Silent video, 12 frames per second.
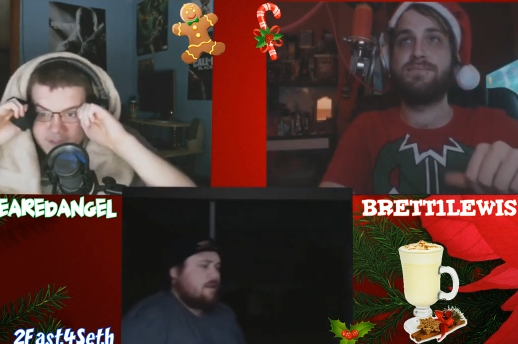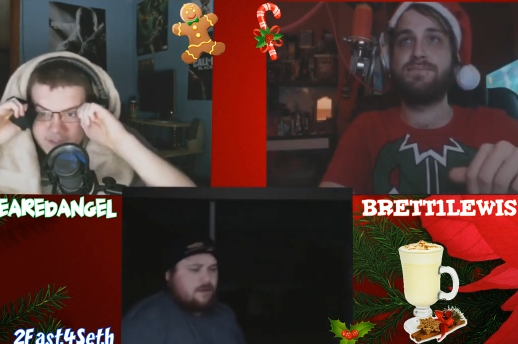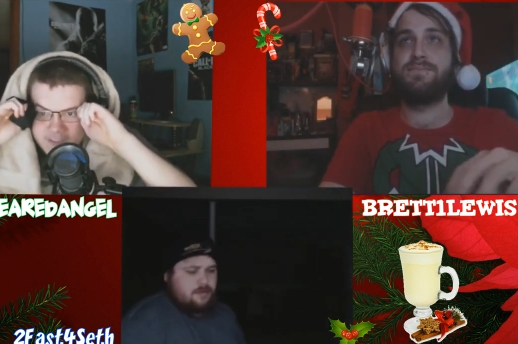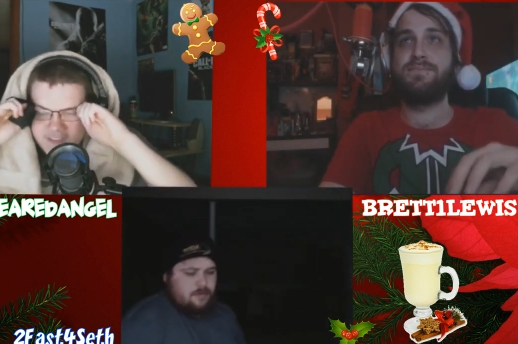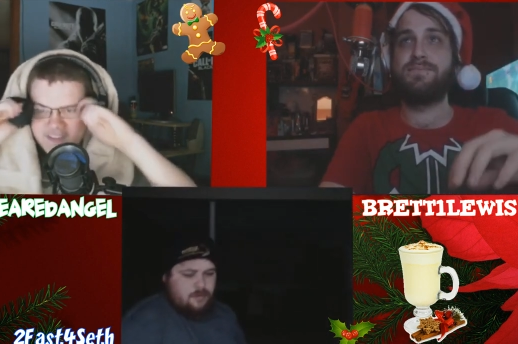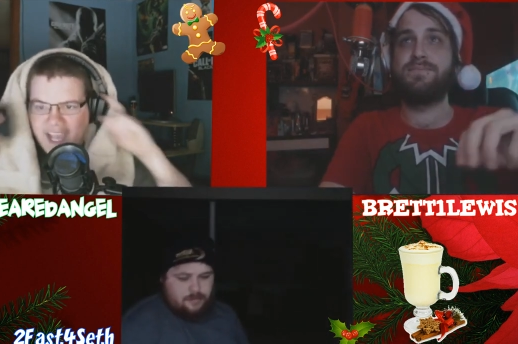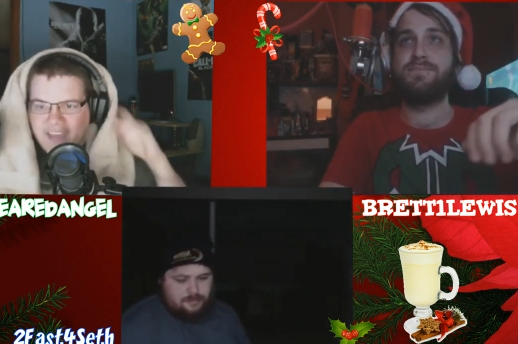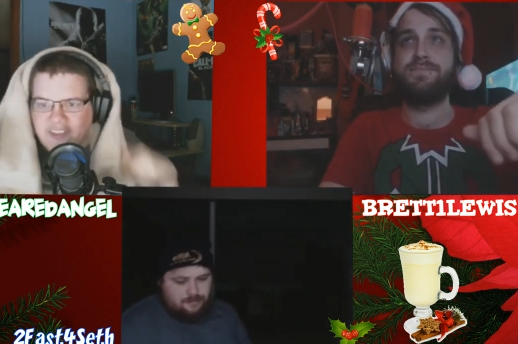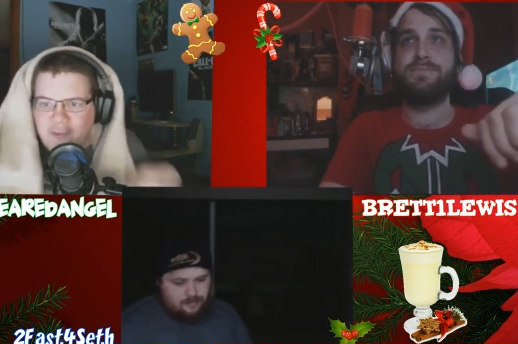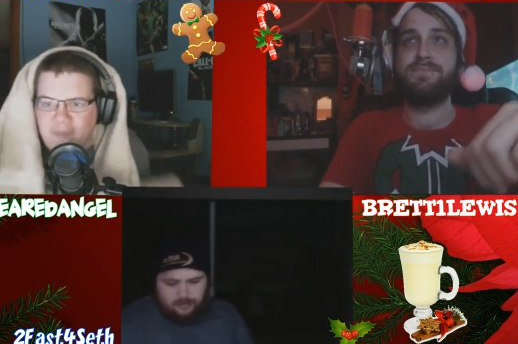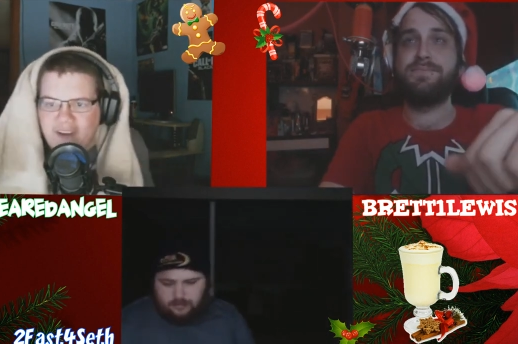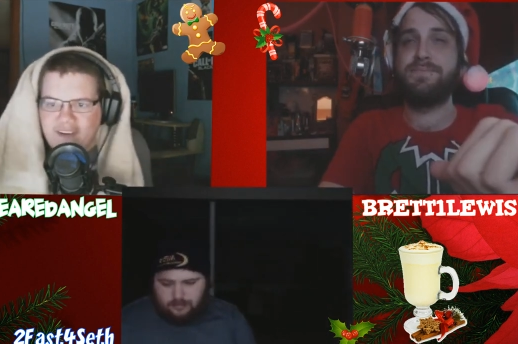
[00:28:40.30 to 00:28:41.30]
Speaker 1: Seth,
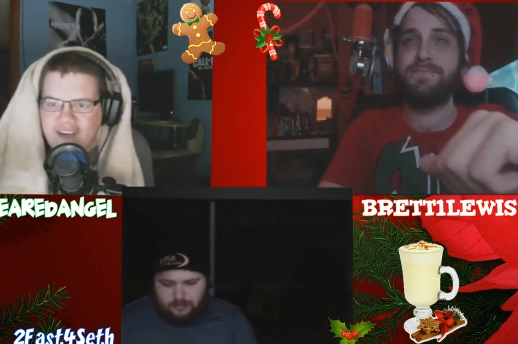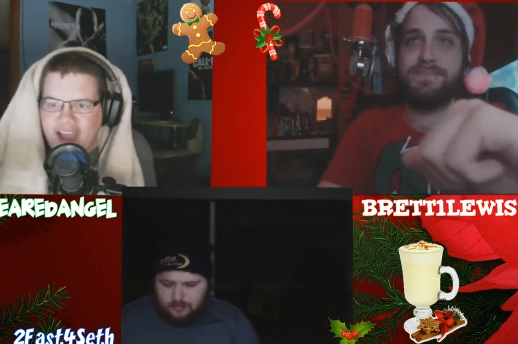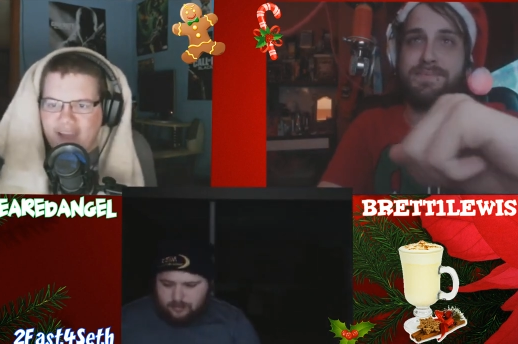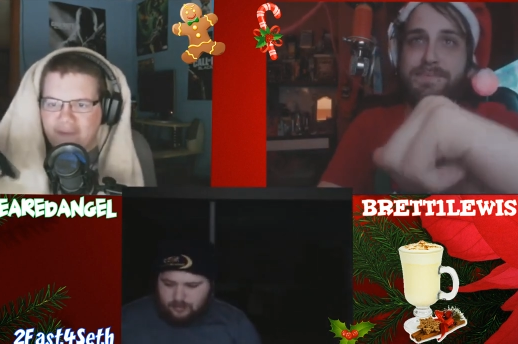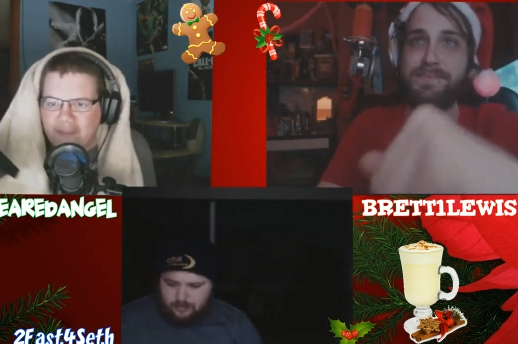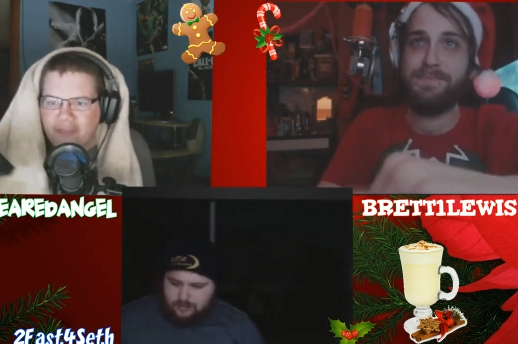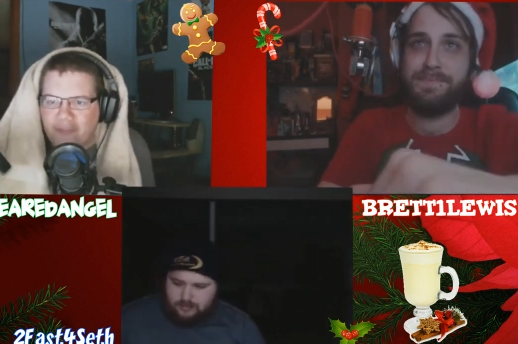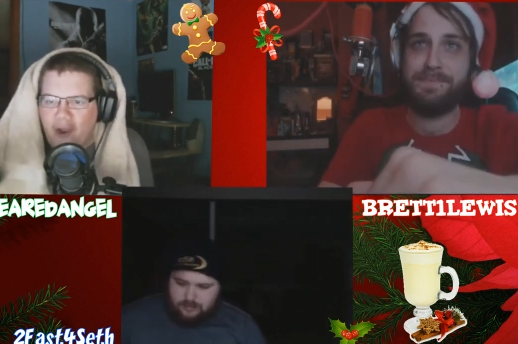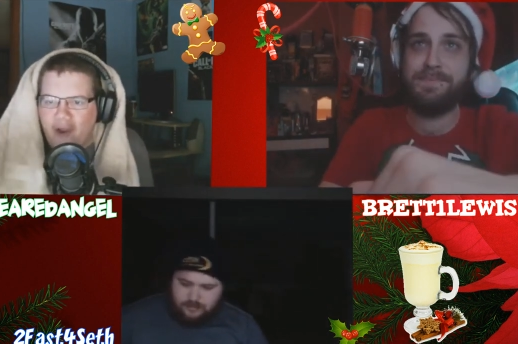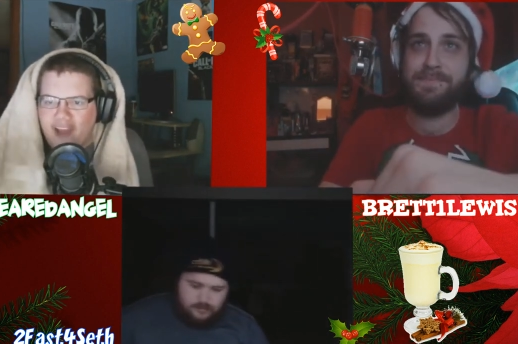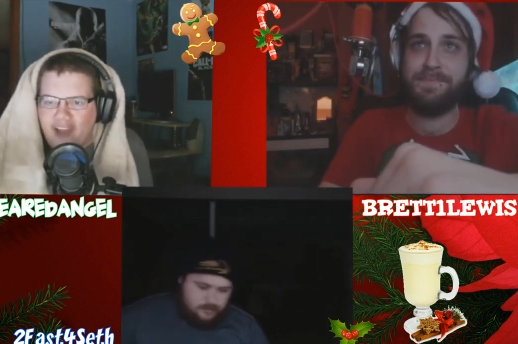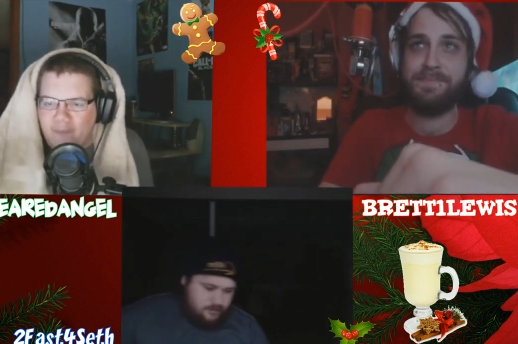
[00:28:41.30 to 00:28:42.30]
you better not even
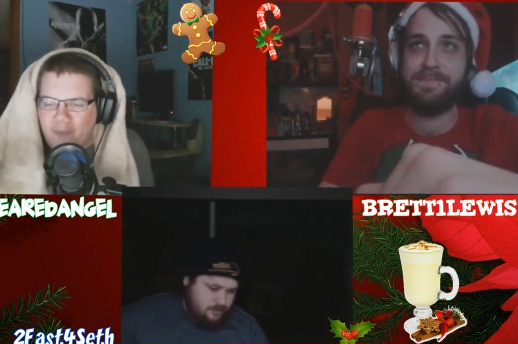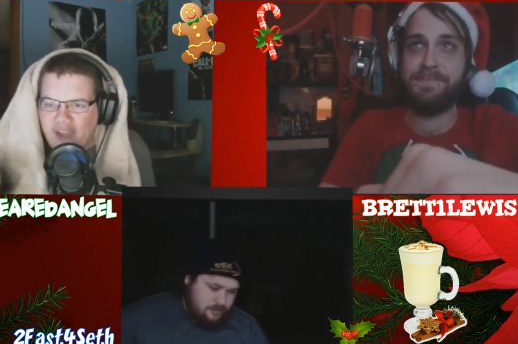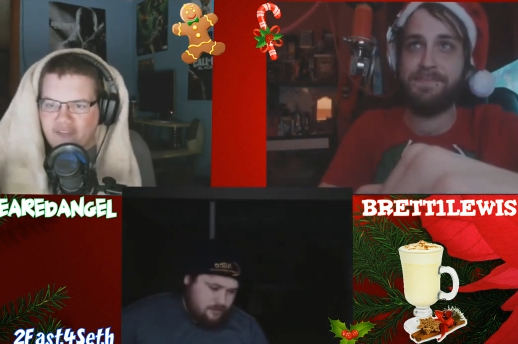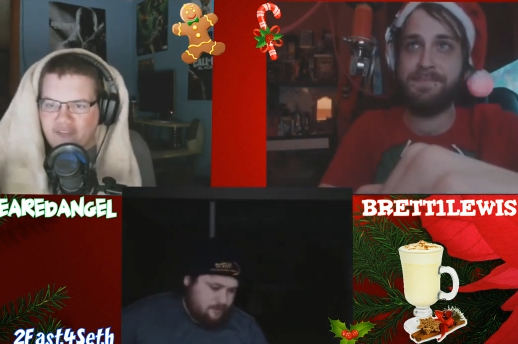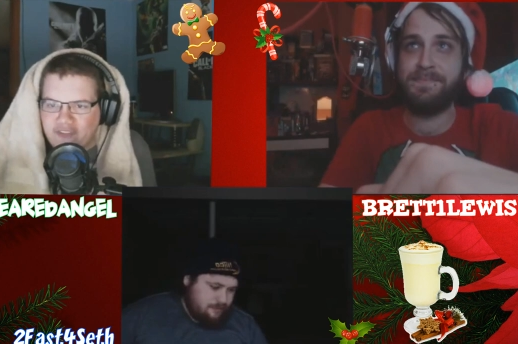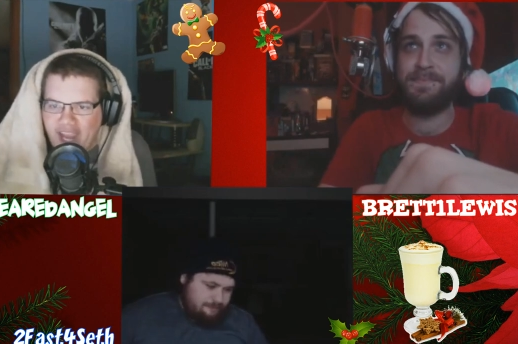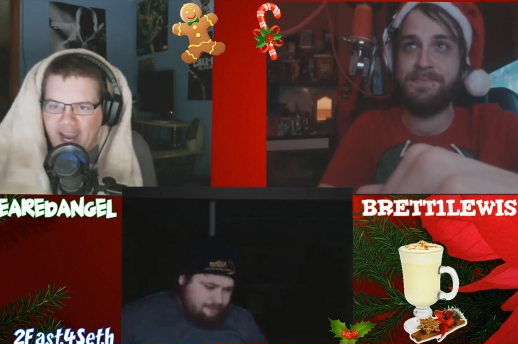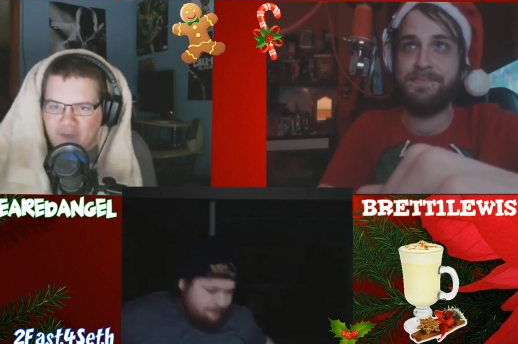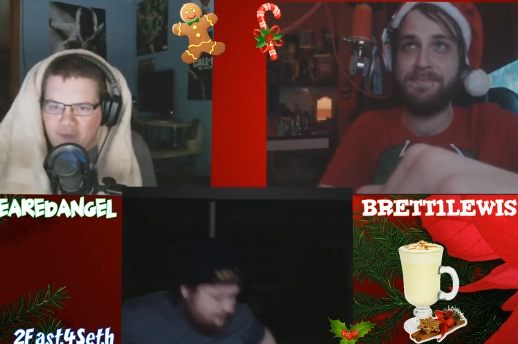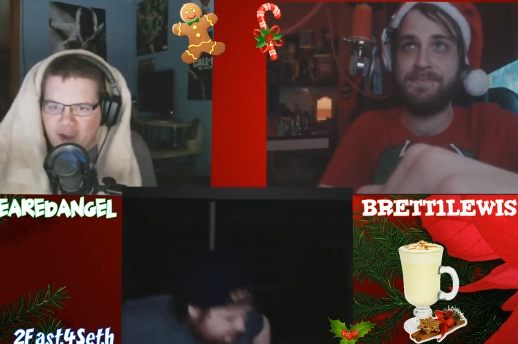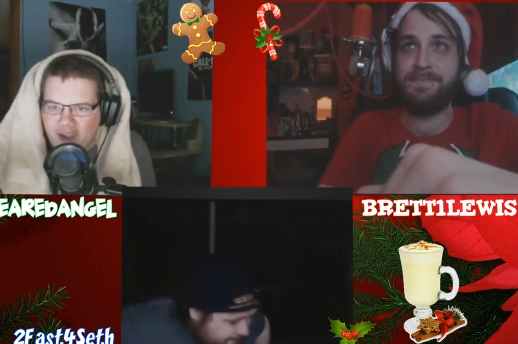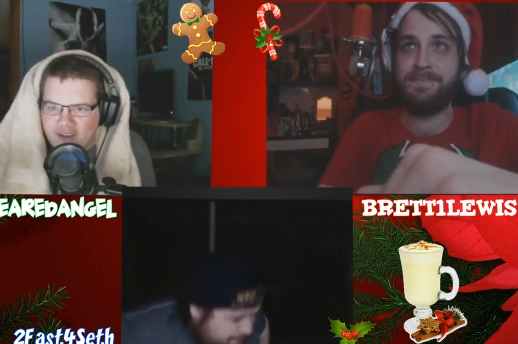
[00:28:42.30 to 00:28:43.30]
throw it up off
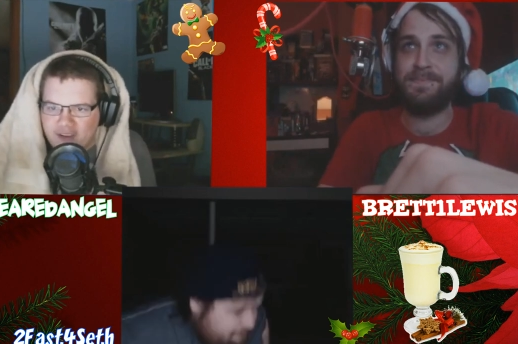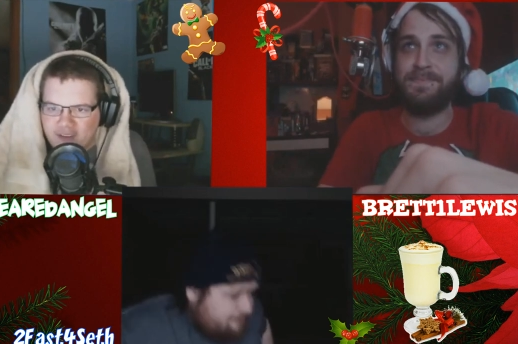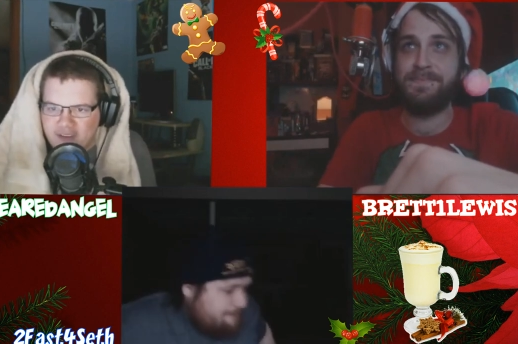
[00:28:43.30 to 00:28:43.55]
camera.